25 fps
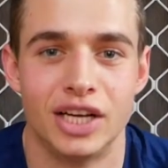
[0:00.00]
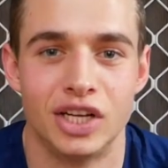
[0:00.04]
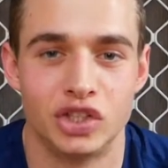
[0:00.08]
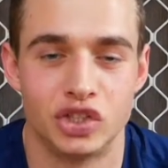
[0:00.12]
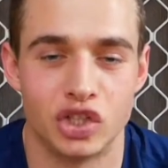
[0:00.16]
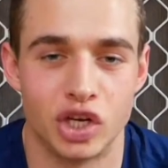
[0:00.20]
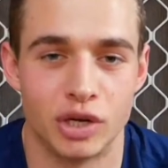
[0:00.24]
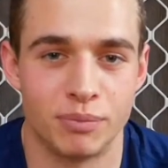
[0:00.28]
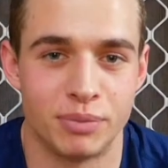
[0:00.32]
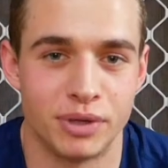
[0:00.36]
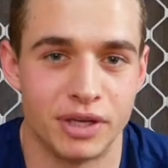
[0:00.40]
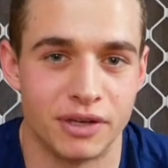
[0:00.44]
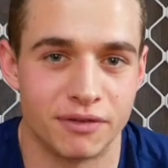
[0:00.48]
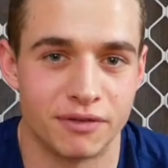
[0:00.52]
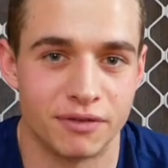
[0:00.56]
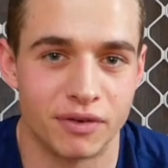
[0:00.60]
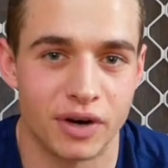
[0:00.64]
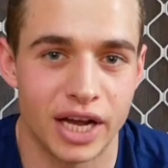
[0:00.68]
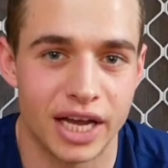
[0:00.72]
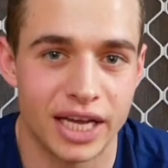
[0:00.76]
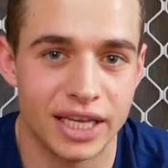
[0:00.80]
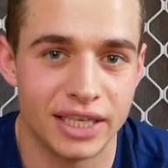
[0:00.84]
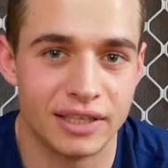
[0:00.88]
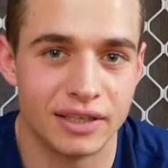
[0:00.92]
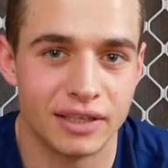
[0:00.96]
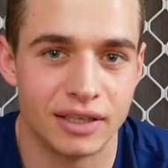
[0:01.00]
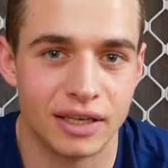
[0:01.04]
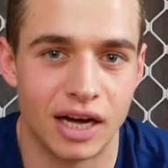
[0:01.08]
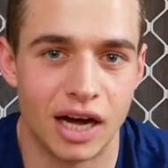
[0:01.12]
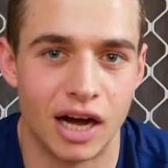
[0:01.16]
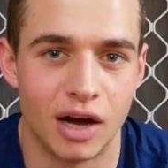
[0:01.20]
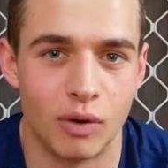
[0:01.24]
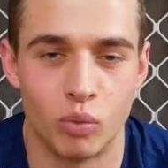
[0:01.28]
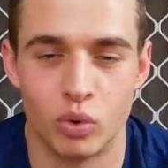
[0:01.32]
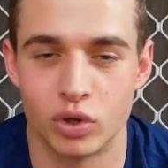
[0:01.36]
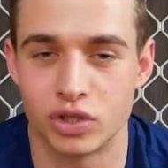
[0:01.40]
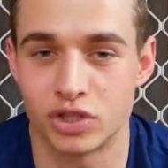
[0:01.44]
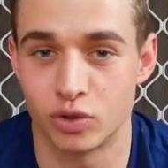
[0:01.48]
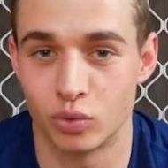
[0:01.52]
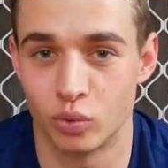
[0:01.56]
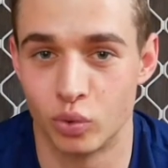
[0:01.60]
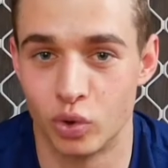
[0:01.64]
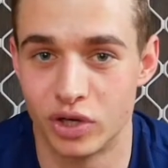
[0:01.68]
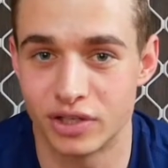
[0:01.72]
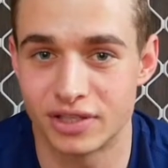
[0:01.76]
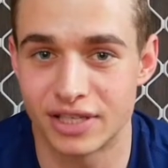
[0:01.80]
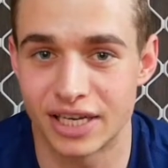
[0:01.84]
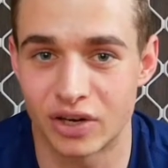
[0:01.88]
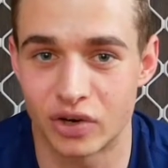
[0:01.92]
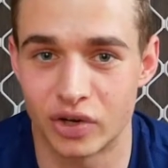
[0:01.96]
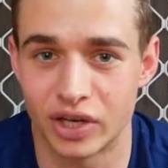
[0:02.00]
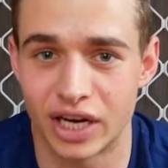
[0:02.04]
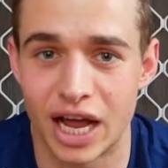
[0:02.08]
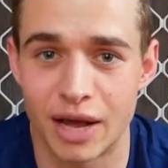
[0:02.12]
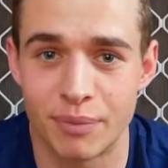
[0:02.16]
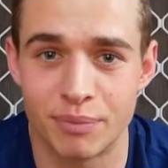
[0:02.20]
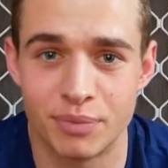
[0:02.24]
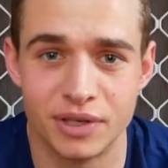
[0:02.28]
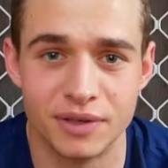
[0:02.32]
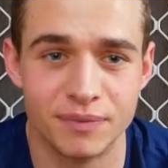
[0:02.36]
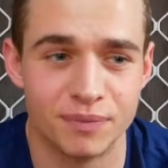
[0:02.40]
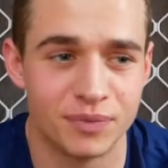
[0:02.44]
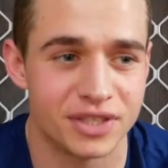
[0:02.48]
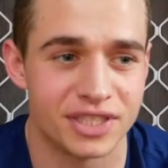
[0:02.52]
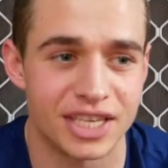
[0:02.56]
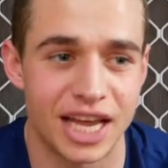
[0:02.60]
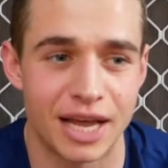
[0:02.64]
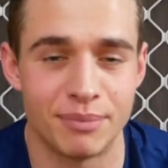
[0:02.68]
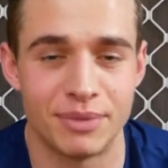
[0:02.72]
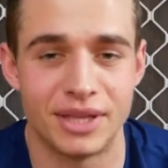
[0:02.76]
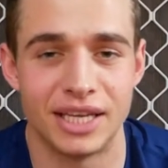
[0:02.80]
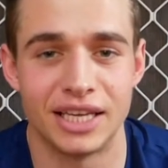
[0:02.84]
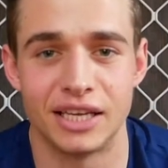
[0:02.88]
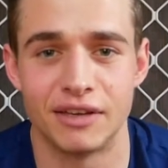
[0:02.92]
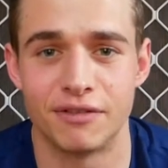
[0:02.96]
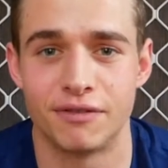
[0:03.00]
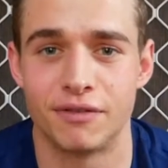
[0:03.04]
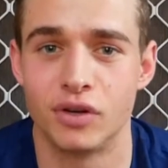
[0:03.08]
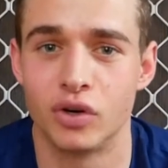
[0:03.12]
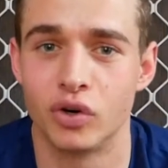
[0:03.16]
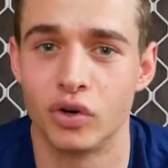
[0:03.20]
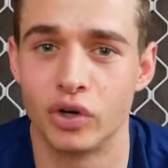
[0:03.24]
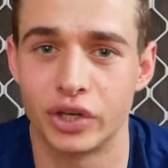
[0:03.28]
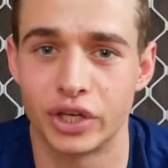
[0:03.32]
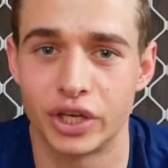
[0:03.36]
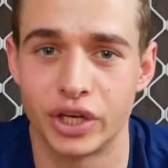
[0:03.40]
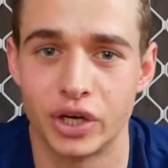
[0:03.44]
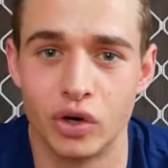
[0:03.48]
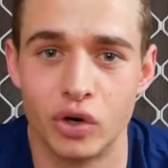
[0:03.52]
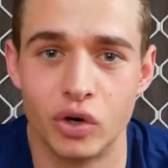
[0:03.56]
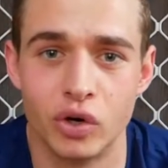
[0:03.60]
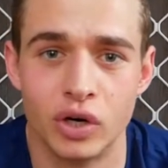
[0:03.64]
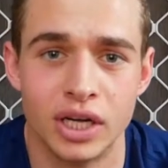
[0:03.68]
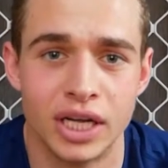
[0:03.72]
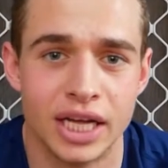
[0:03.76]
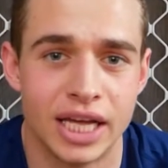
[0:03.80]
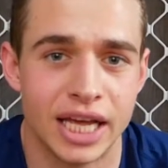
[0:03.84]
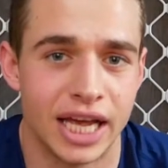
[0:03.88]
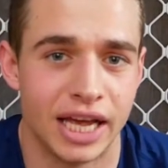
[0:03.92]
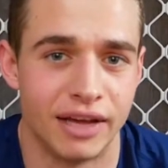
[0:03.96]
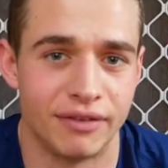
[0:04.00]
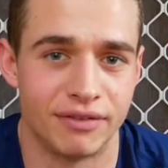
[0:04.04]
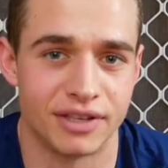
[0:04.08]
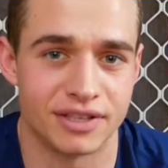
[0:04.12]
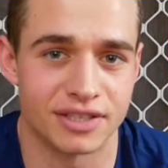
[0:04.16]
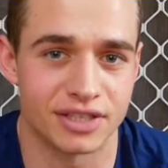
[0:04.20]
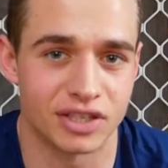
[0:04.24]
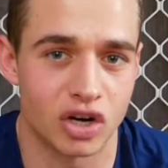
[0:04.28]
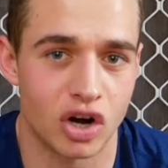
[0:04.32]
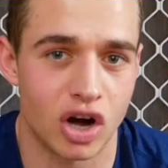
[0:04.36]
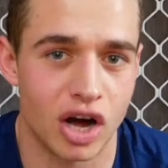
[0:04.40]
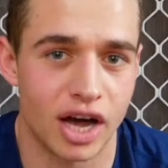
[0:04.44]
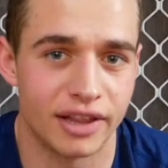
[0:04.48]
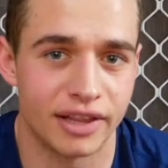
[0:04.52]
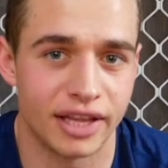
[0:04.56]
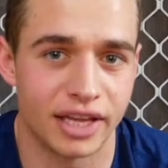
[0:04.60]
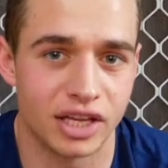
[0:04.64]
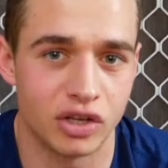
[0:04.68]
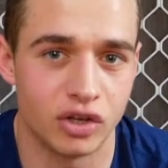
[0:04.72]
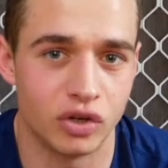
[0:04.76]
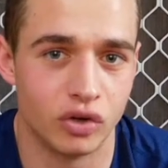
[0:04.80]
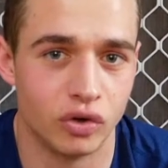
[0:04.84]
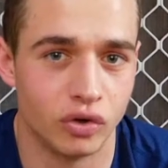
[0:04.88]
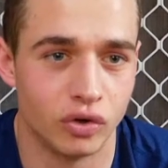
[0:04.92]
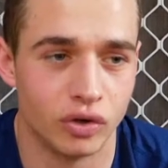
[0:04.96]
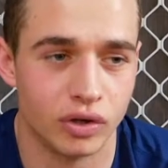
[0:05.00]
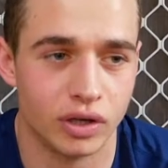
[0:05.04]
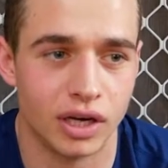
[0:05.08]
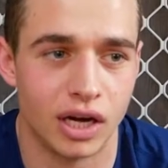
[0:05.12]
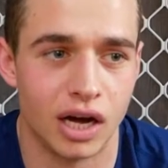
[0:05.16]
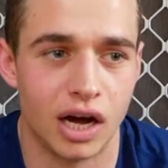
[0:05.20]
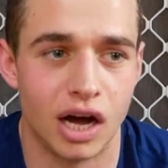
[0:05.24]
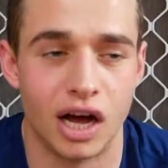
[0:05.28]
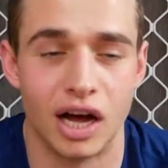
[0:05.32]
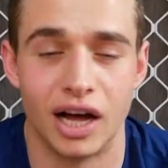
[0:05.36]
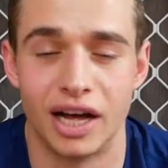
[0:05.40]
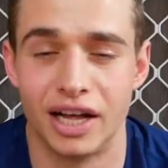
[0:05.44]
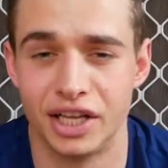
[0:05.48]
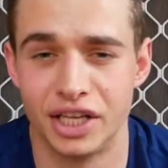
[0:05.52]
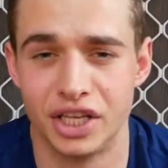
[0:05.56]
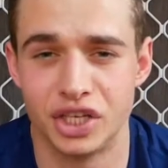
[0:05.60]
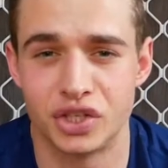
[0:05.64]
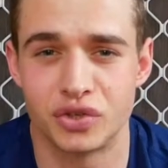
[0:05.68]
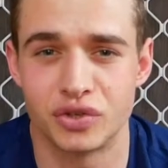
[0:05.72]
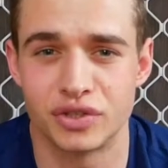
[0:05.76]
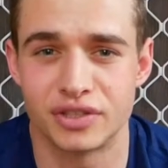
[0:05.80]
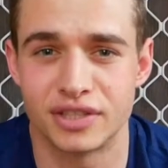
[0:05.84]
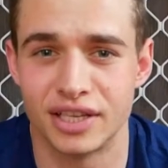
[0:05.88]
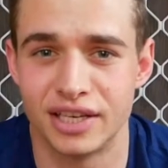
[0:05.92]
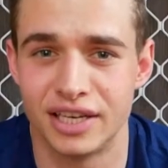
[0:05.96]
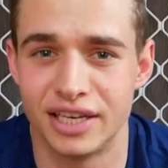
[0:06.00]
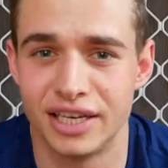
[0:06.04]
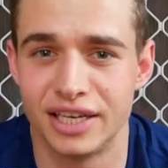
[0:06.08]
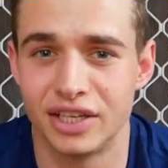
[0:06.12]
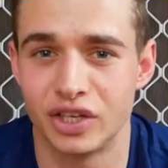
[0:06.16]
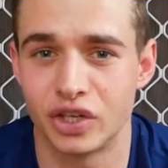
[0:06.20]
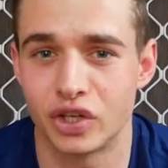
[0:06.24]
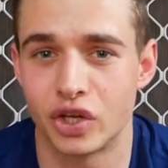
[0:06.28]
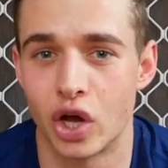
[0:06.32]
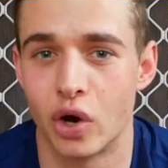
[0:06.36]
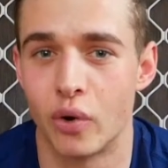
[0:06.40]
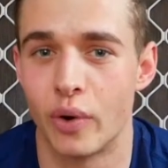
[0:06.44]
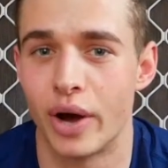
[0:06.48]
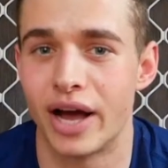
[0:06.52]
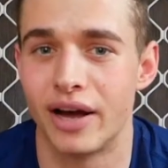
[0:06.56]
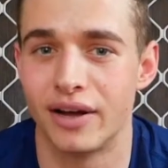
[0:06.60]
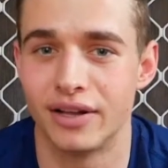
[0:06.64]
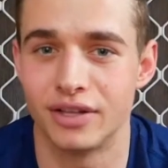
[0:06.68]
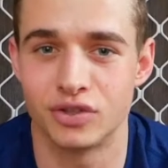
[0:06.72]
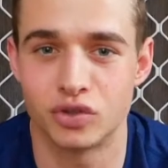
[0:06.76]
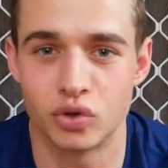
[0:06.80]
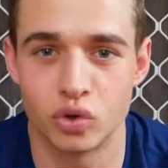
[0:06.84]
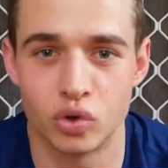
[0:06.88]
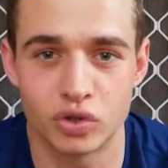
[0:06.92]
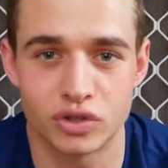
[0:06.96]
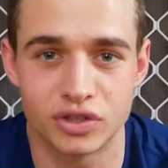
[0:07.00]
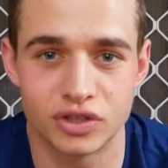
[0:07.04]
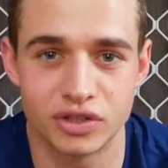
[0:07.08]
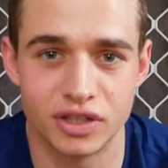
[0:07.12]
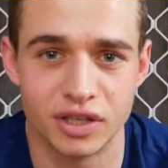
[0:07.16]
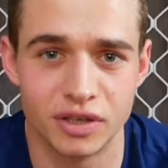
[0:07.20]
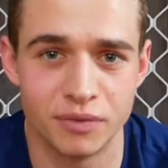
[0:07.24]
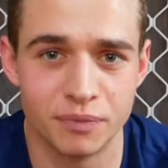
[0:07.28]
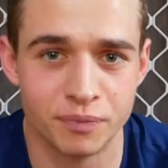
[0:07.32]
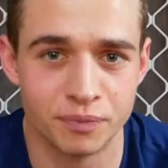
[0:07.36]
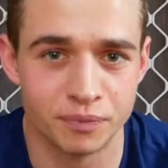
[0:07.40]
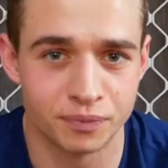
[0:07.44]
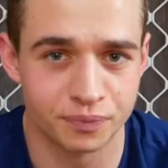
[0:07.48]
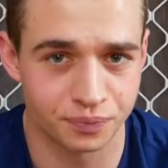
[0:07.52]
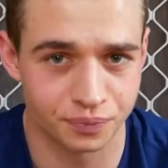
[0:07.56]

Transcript: Don't be afraid. What's the worst that could happen? Same thing if you're a girl. If there's a guy that you are interested in, go out and talk to them.